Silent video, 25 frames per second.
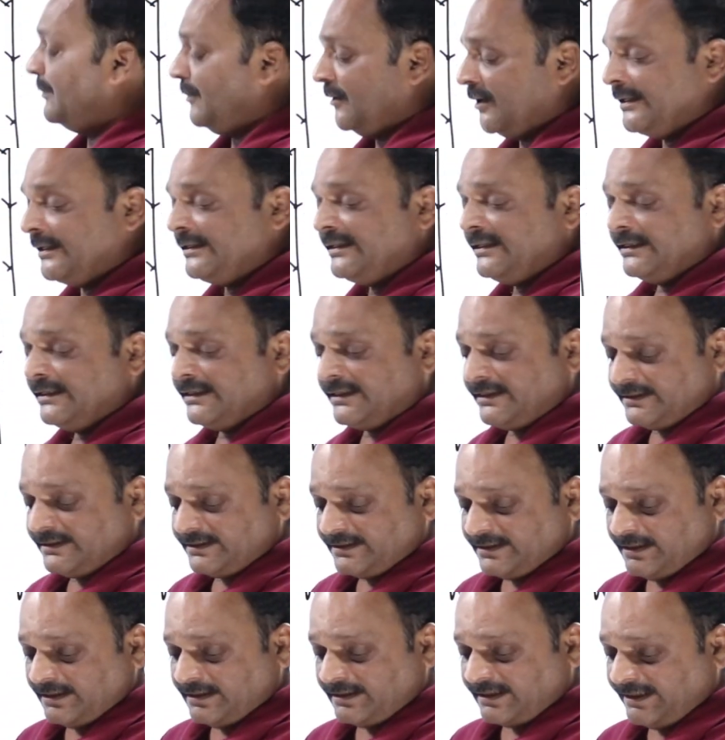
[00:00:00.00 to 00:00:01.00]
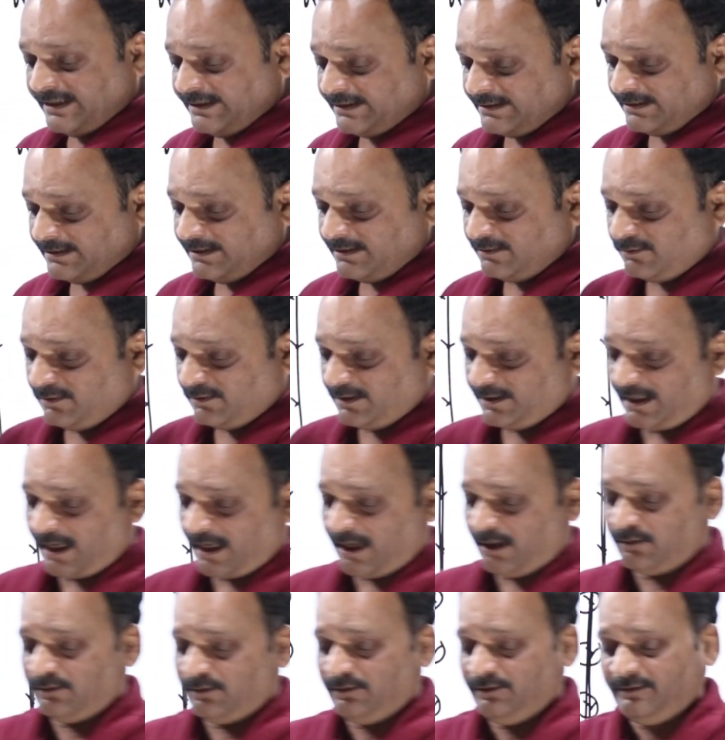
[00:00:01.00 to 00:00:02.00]
point here is, right,
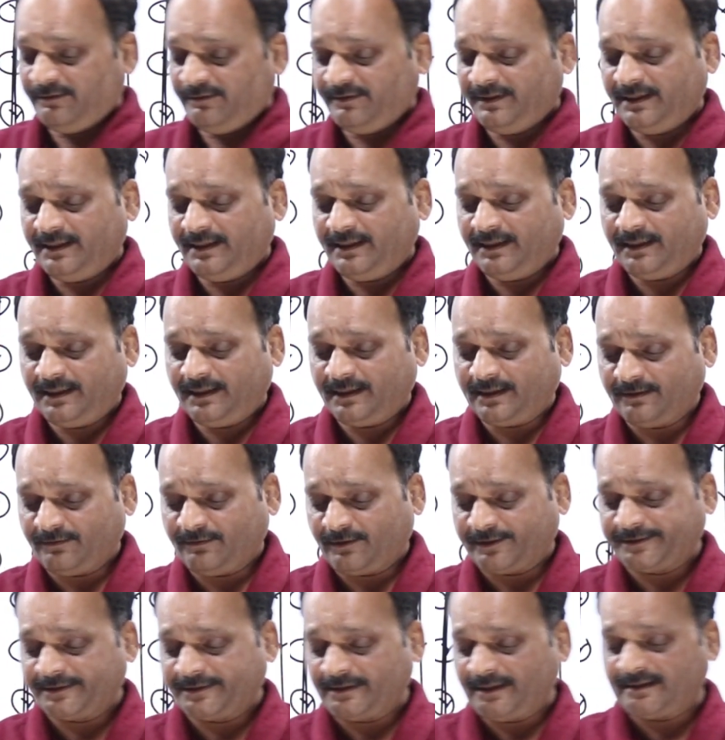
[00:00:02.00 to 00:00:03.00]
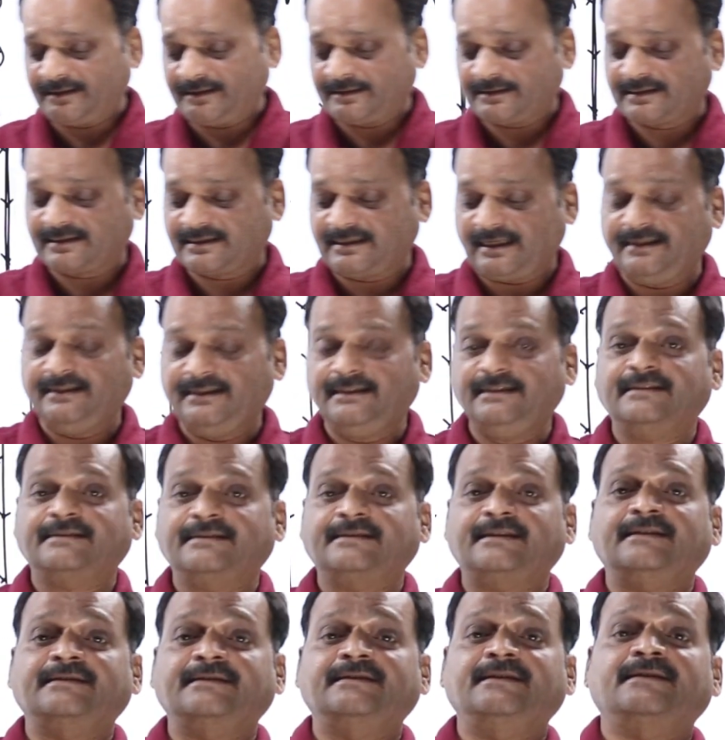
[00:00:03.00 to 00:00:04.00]
how do we, what you call, study the
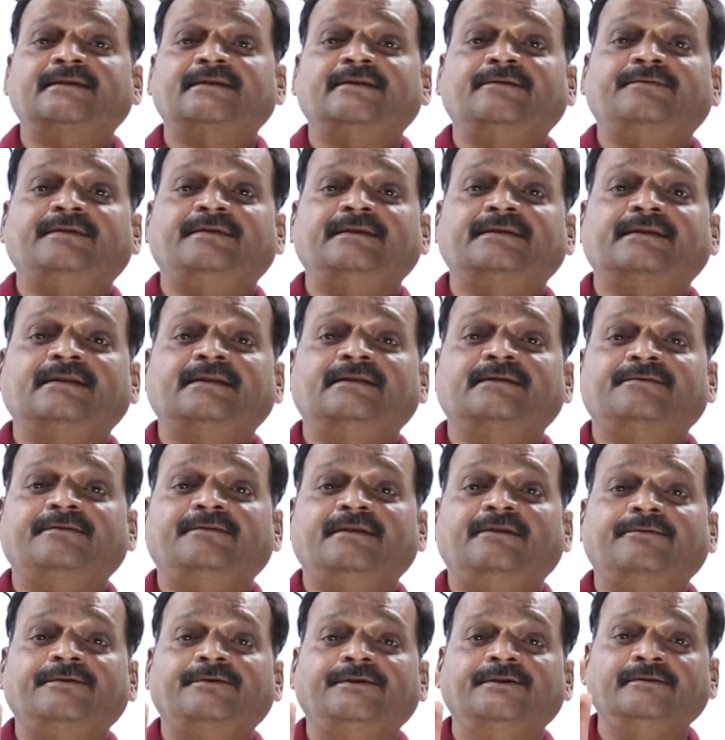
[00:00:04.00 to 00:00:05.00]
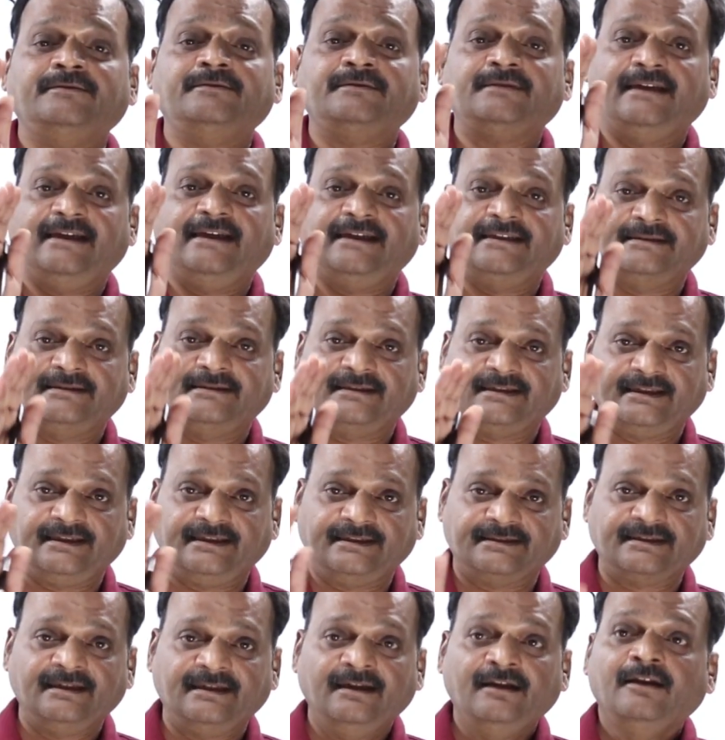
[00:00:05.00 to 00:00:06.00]
structures of crystals? We have to use
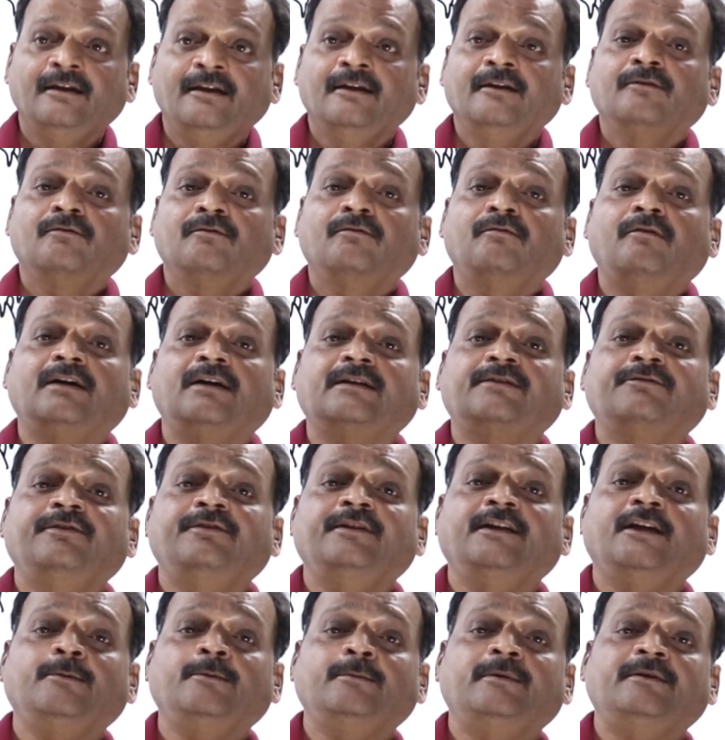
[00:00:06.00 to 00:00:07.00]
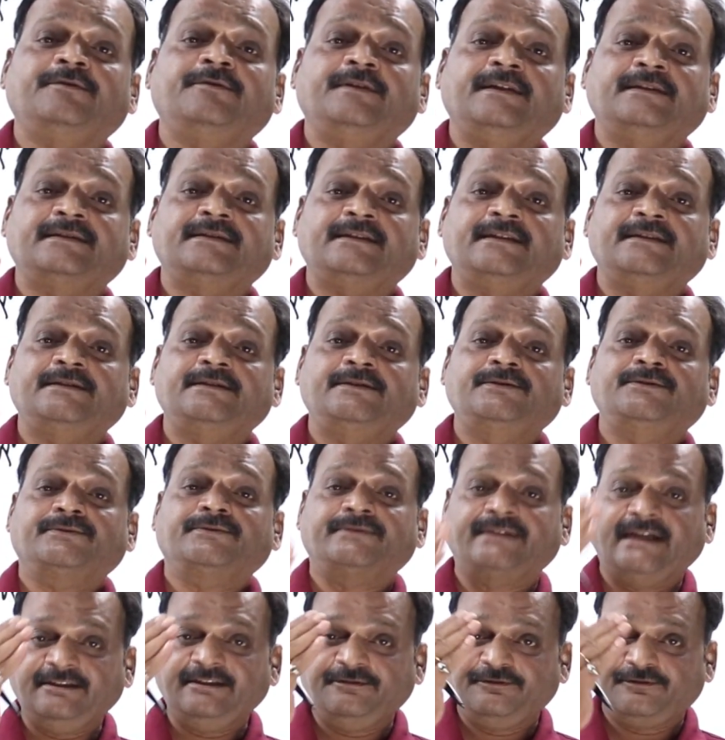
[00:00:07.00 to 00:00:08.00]
X-rays. What phenomena of X-rays is,
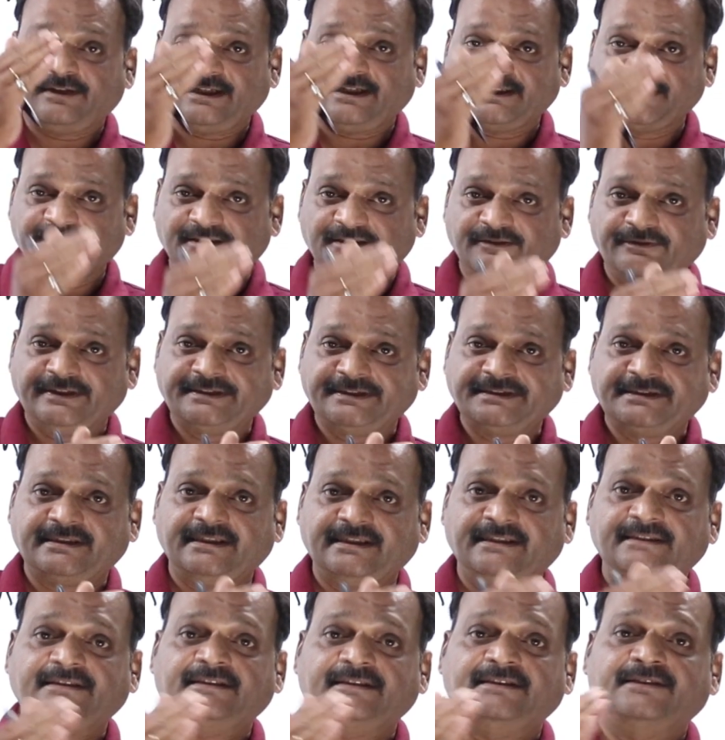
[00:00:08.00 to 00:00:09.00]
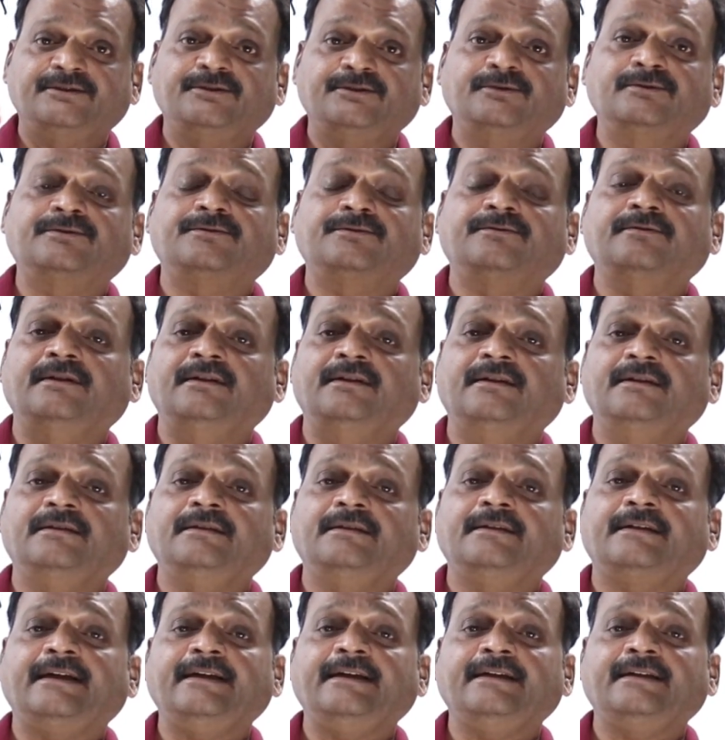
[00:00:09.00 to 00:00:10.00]
diffraction of X-rays is useful,
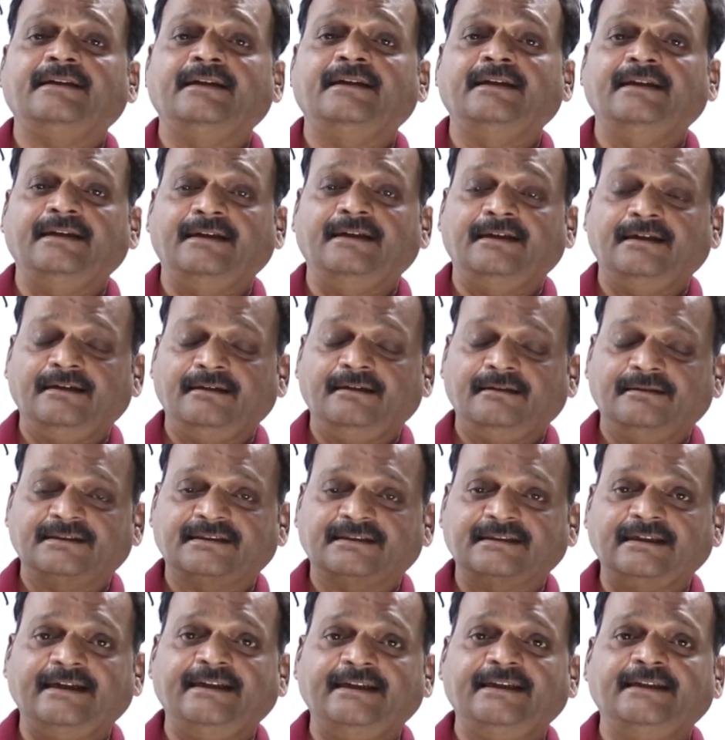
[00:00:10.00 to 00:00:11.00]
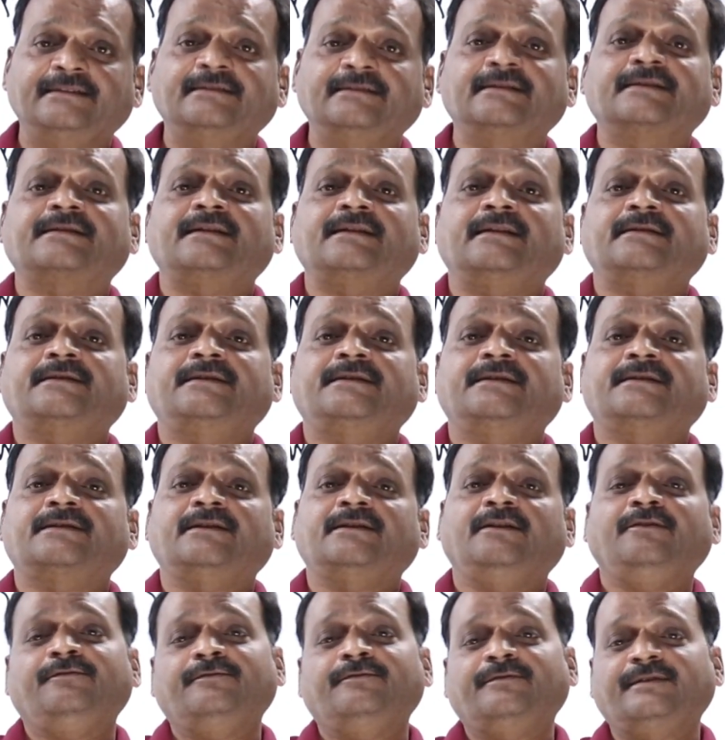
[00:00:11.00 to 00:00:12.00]
right, in studying the structures
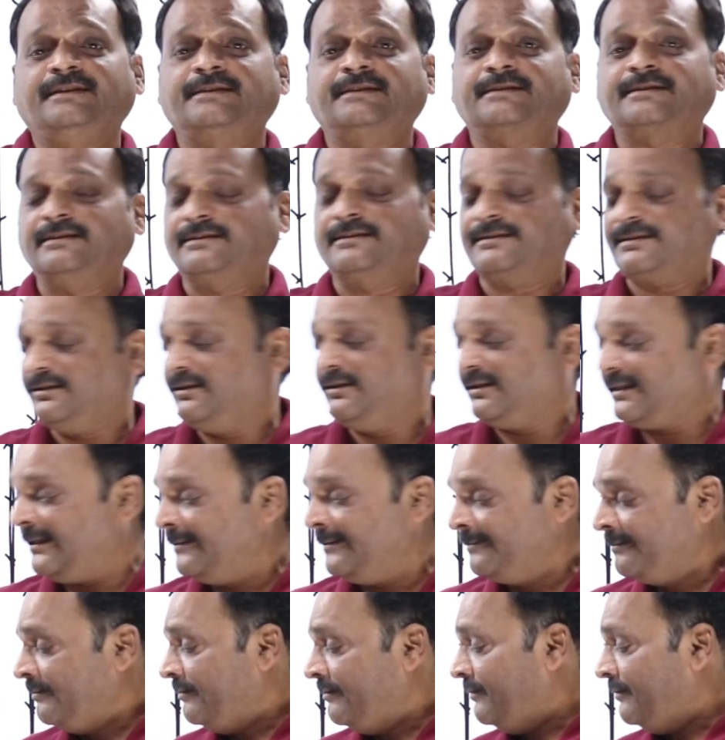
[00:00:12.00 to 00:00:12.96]
of crystals. Okay,